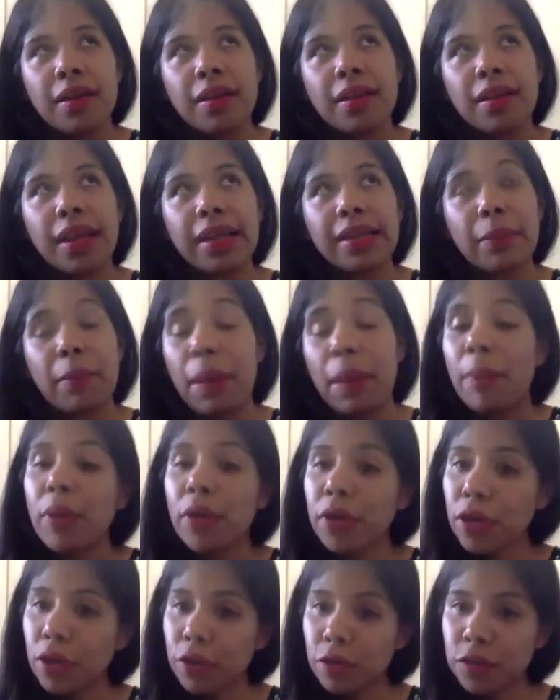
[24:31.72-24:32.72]
the
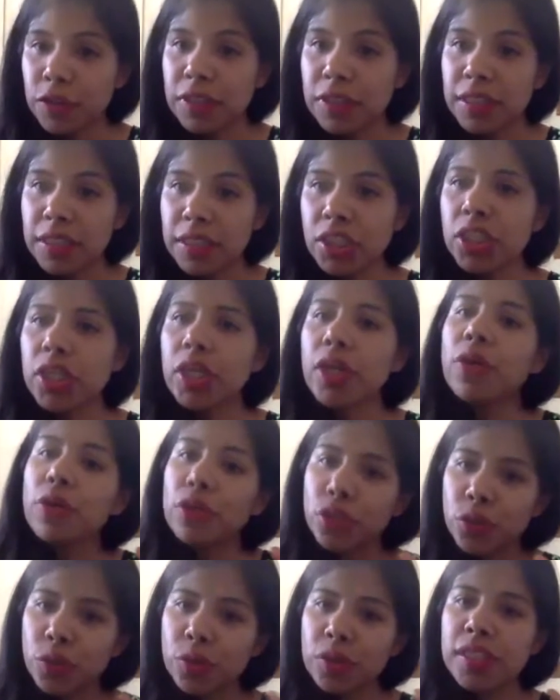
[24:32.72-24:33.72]
memory of Titixe or
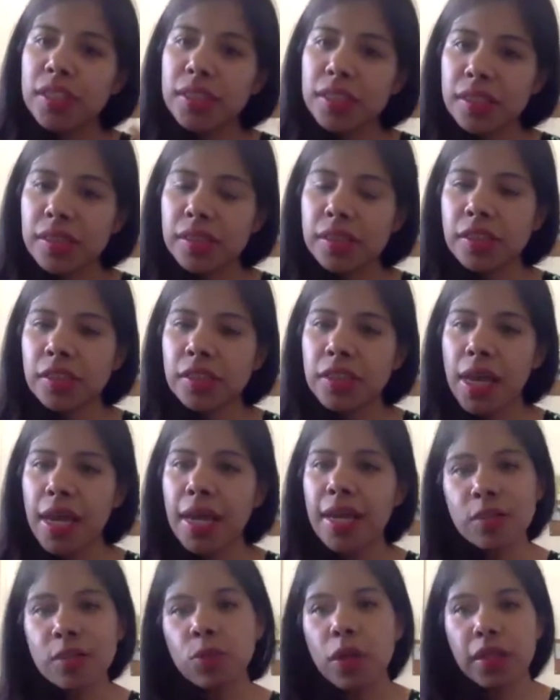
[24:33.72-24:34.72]
shooting
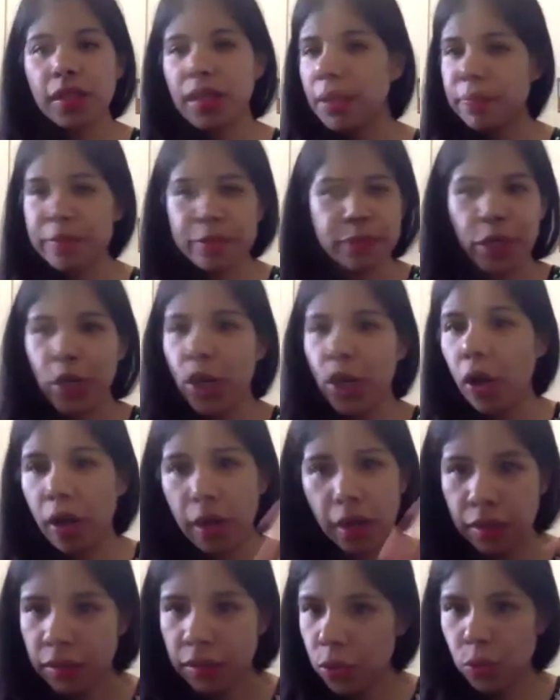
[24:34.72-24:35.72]
Titixe is what keeps me
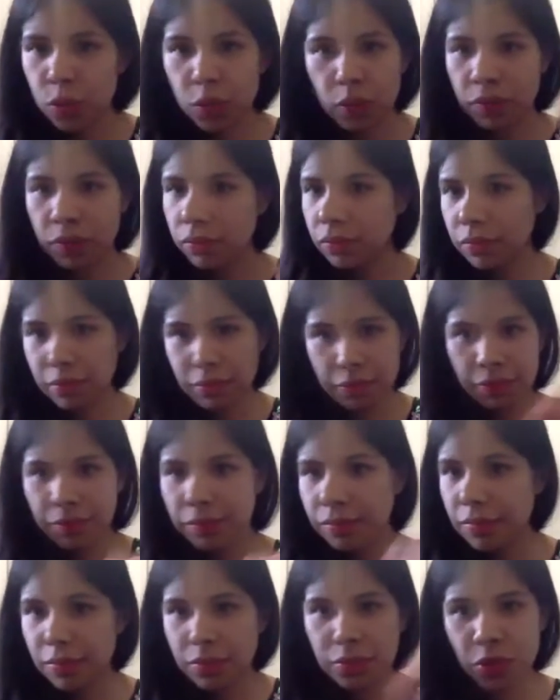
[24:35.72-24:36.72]
going to
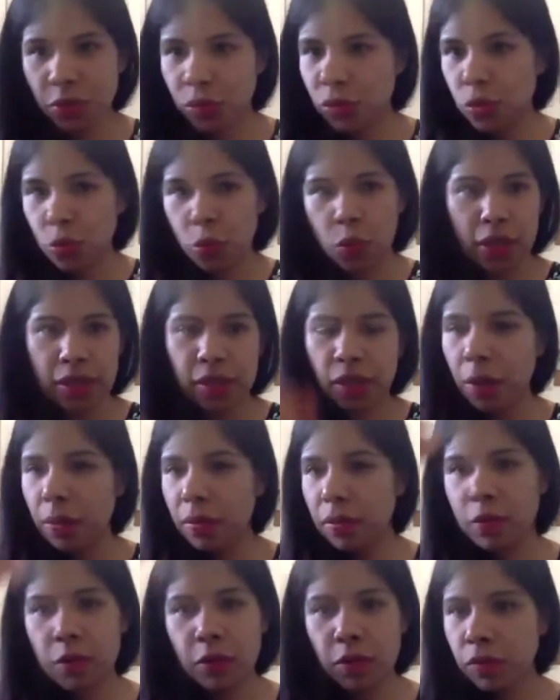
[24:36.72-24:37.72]
what,
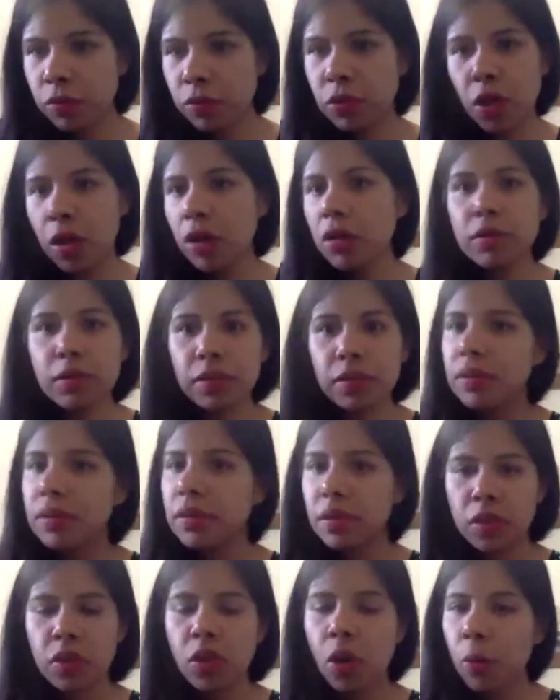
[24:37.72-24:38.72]
no,
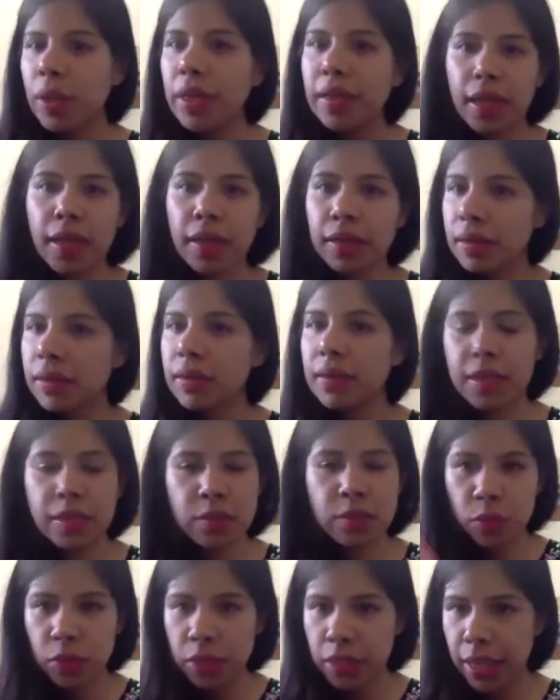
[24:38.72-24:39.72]
knowing that
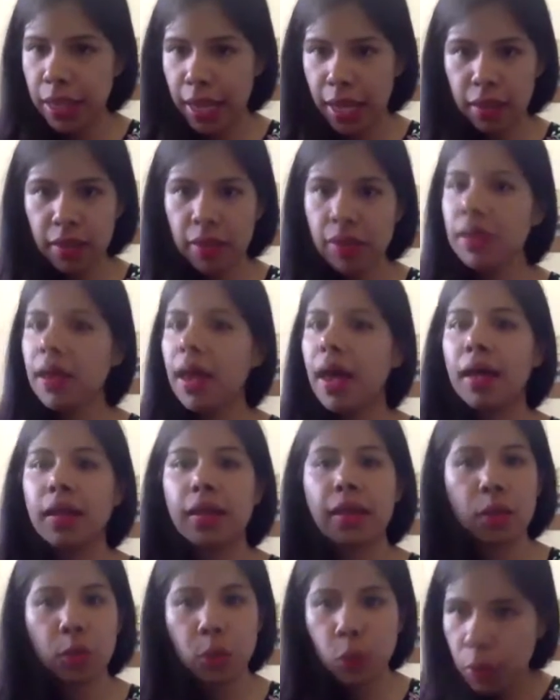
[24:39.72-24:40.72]
this will end and
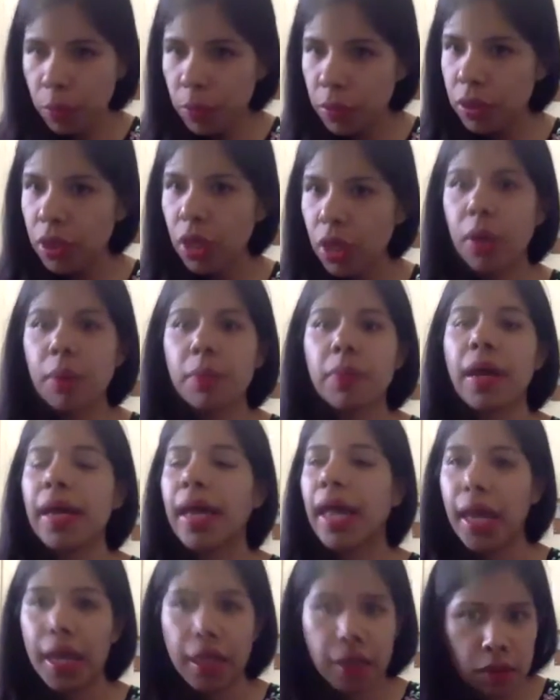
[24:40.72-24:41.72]
that we will come
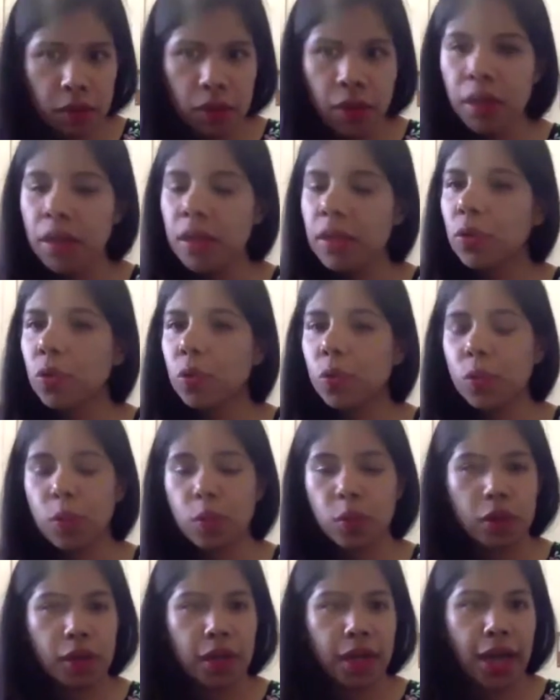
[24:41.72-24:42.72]
again
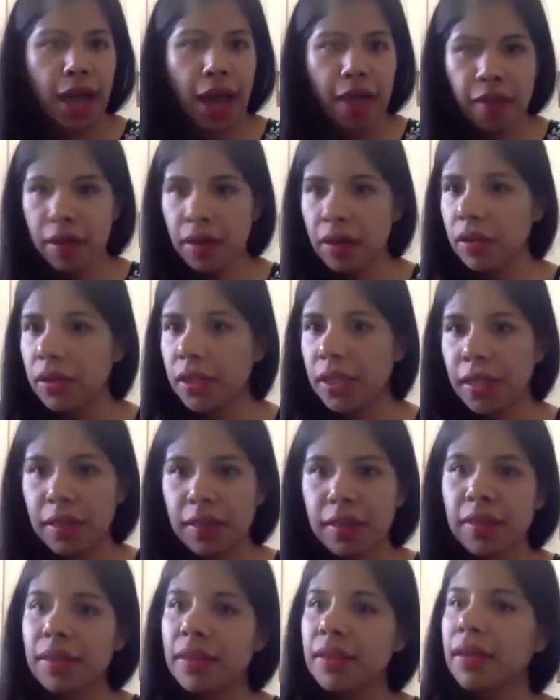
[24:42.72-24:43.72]
to gather
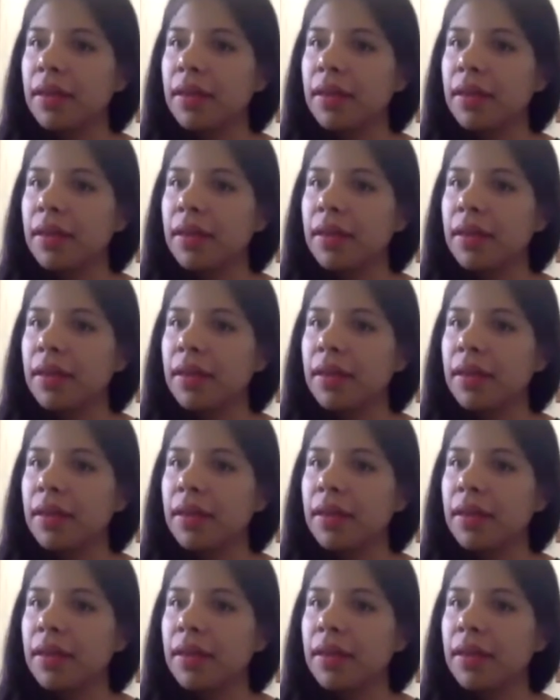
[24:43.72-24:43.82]
in